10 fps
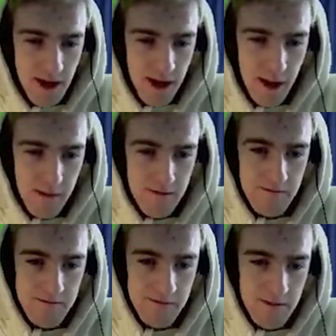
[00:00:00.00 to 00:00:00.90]

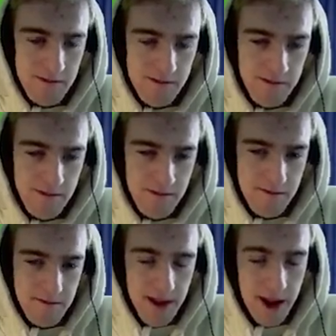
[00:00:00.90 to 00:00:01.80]
Um,
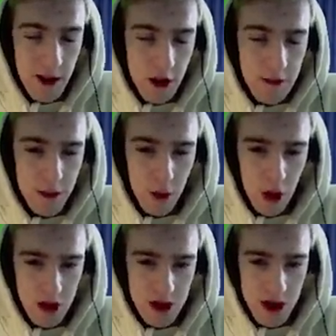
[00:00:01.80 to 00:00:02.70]
like, it could be
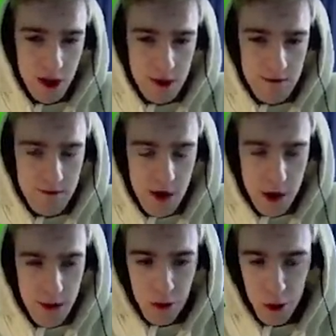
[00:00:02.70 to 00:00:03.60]
worse, you know.
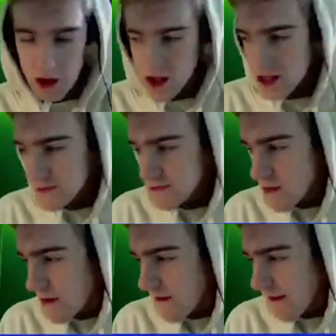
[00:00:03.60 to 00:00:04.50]
Could be worse.
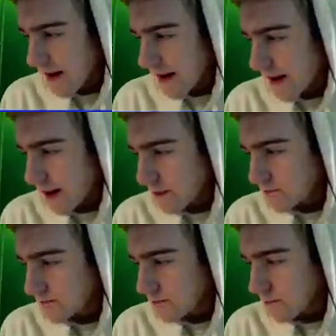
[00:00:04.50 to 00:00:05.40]

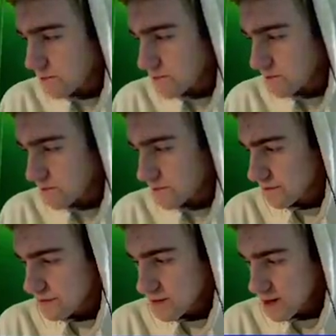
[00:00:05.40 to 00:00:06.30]
Um,
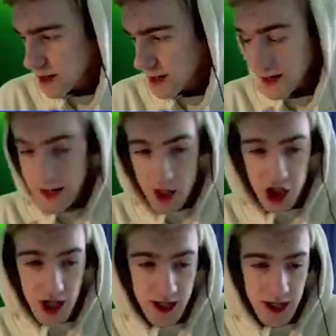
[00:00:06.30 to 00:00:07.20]
Iggy
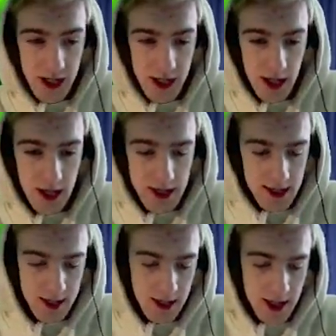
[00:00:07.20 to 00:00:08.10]
Shin Yi,
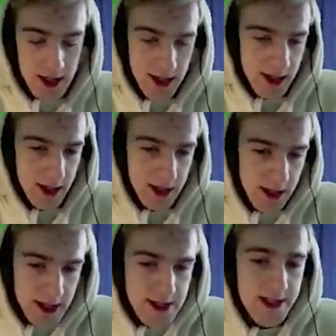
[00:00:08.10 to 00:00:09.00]
he's in, he's in here,
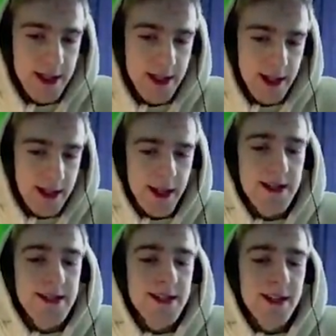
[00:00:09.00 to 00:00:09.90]
he's in here,
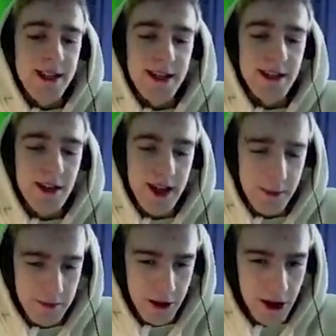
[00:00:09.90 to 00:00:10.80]
he's in here, look at
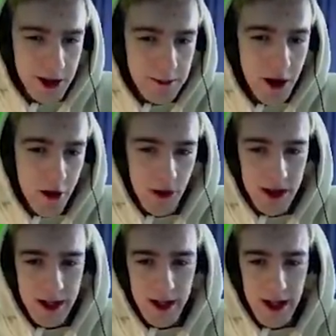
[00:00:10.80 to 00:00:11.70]
him, look at him go.
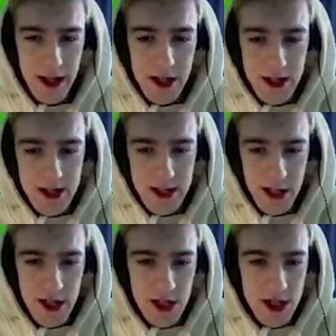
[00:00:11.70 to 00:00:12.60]
He just,
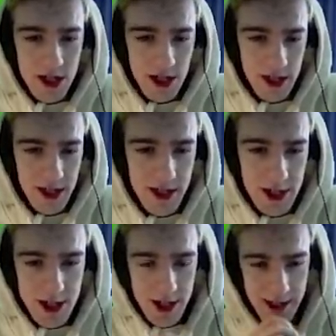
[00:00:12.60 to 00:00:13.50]
he just chilling, he
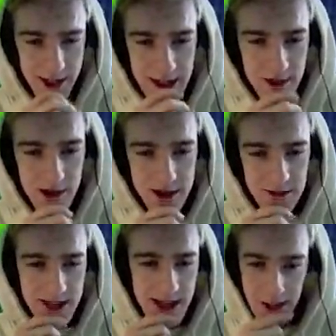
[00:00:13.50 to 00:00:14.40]
just chilling, he's doing some
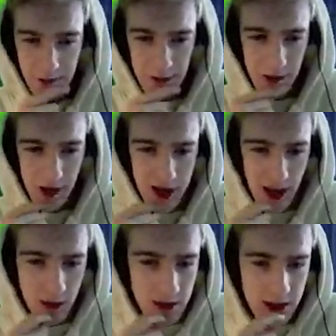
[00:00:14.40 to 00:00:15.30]
sailing for me right now.